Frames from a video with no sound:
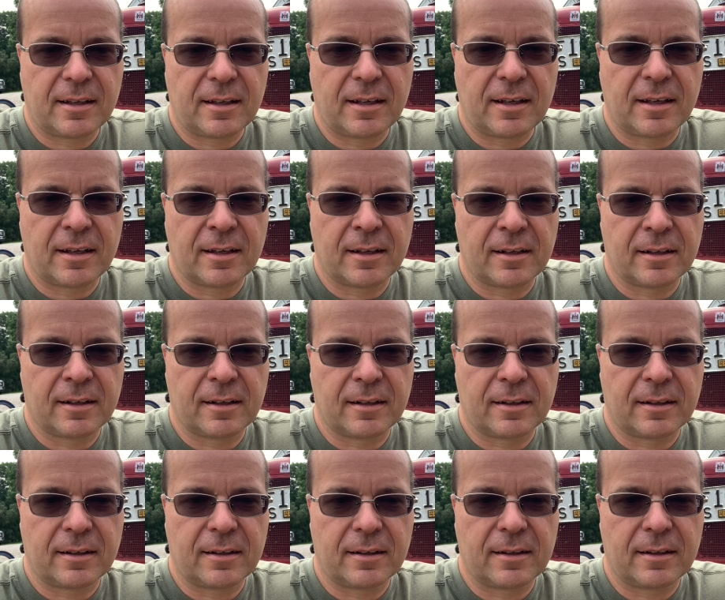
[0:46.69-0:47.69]
and
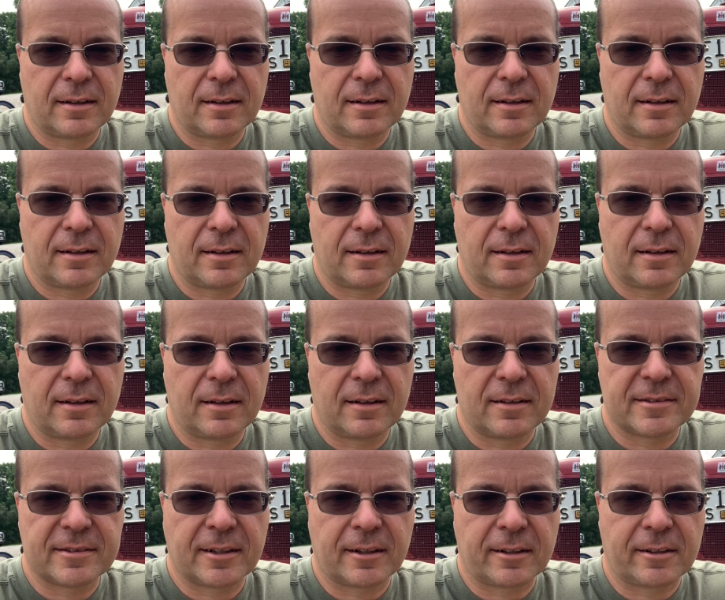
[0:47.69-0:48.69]
a
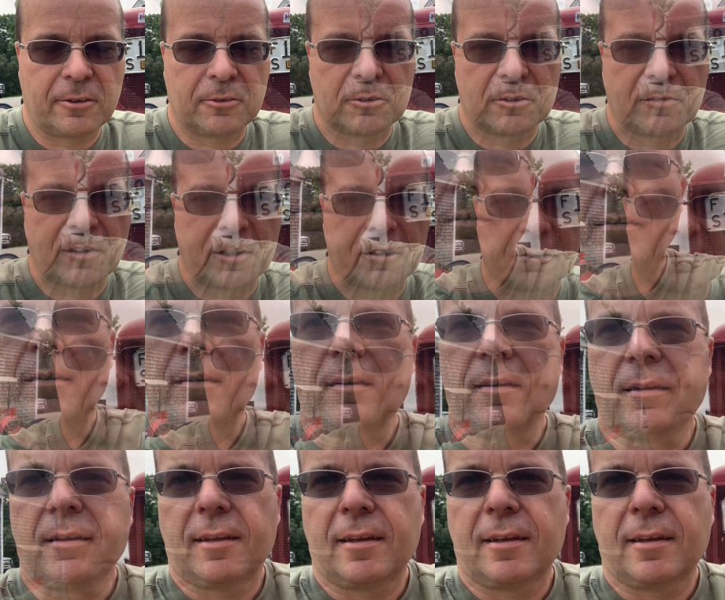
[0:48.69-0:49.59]
set of cultivators.